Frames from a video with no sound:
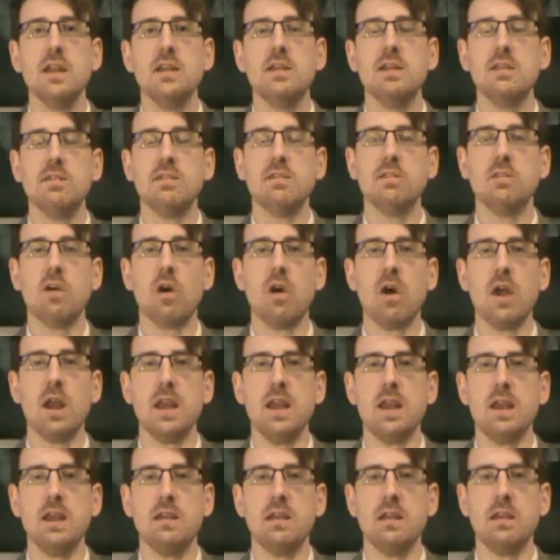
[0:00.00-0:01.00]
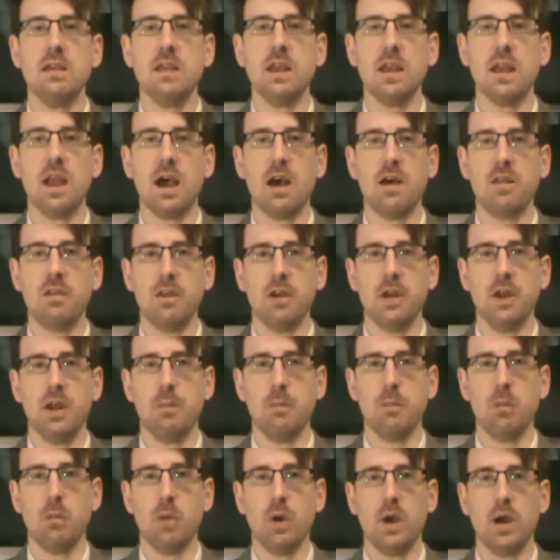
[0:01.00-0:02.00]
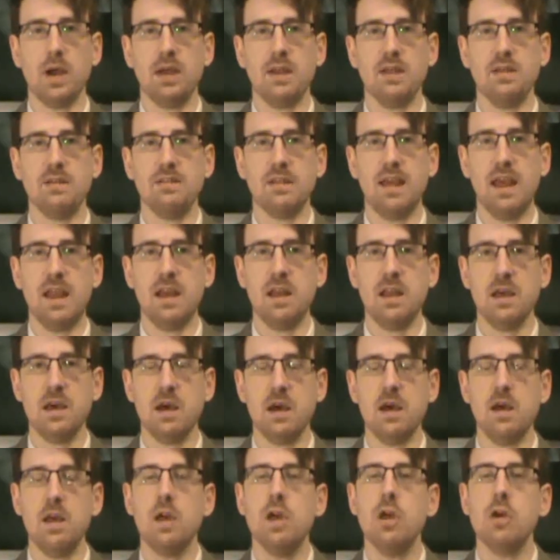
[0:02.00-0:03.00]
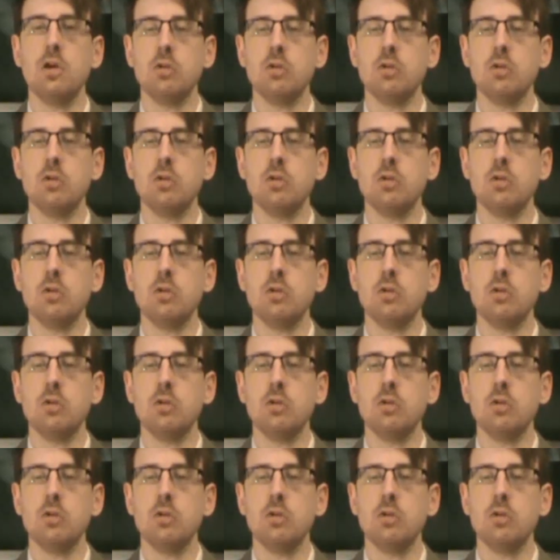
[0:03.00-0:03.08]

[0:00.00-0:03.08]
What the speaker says: decided the other number one contender.